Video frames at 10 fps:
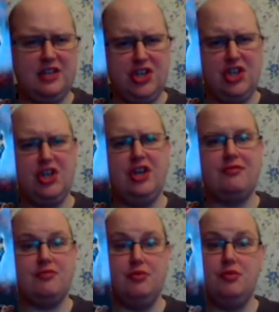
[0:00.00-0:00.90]
journey
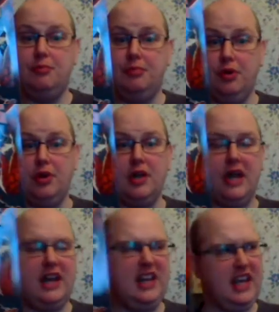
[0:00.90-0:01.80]
through the book
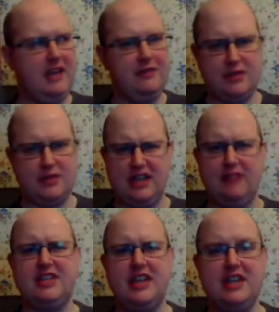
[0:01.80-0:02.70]
and it gave you a
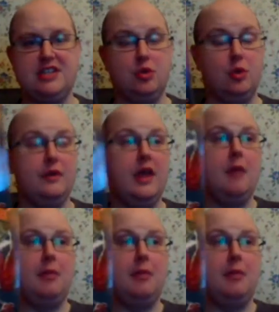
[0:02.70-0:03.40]
self-contained story